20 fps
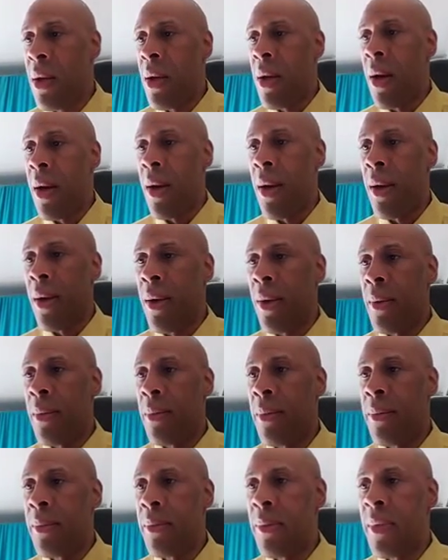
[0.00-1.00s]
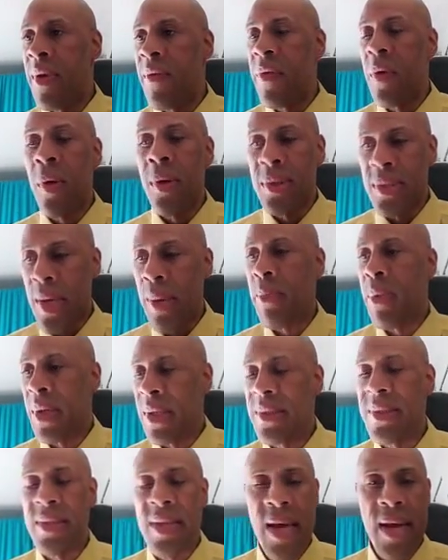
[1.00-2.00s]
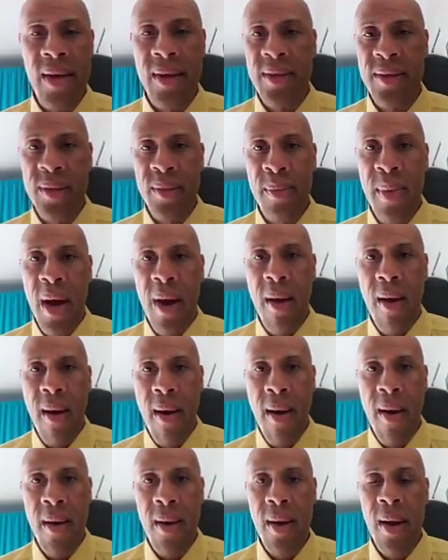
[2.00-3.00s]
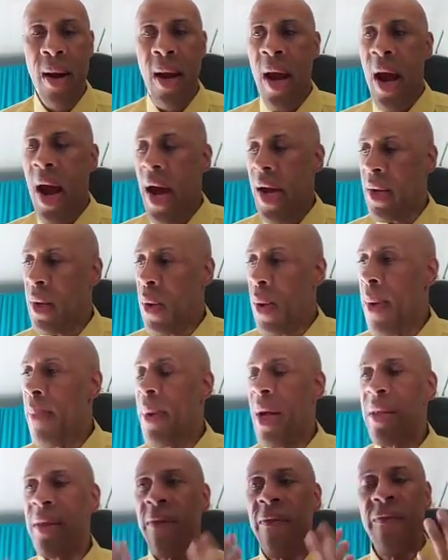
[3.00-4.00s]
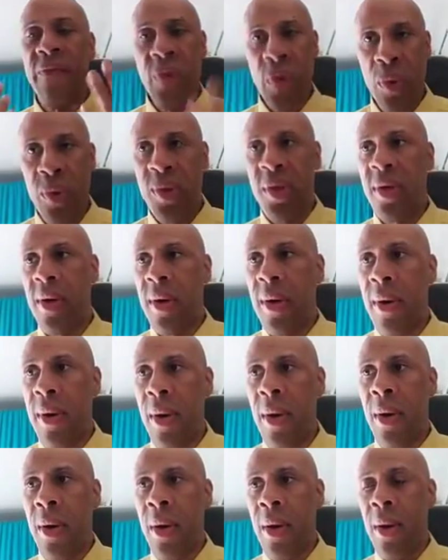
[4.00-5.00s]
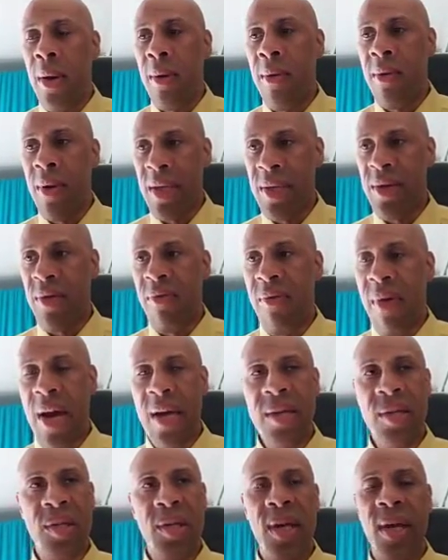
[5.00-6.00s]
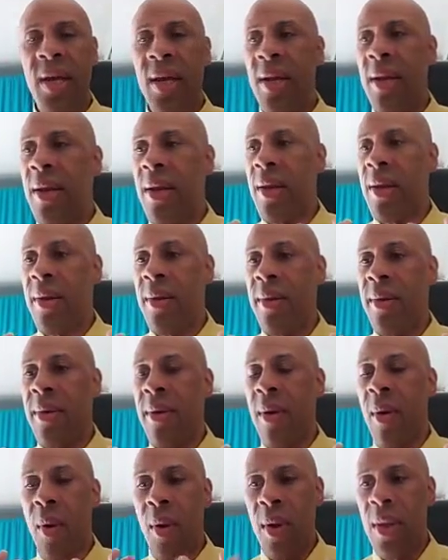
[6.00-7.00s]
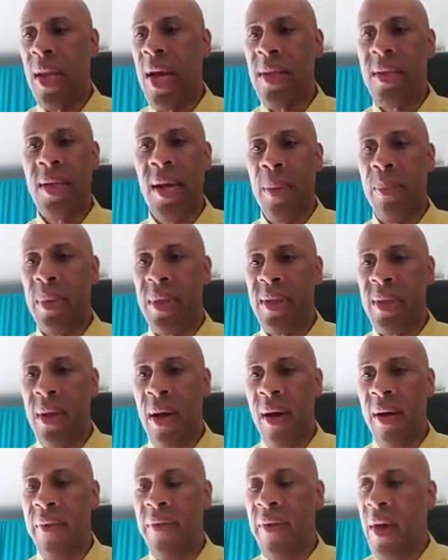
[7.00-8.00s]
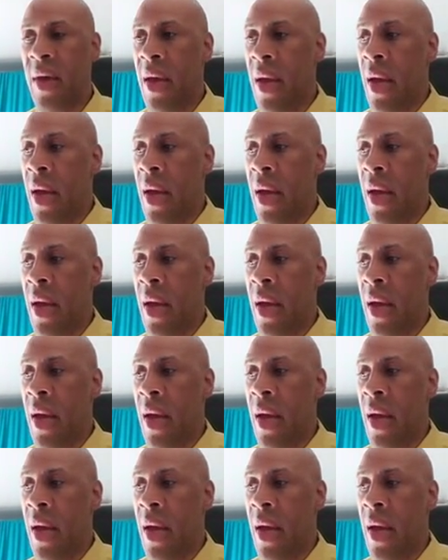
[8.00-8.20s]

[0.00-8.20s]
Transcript: Of course, that brings sadness to my heart. I know about the future, resurrection, and all that type of stuff.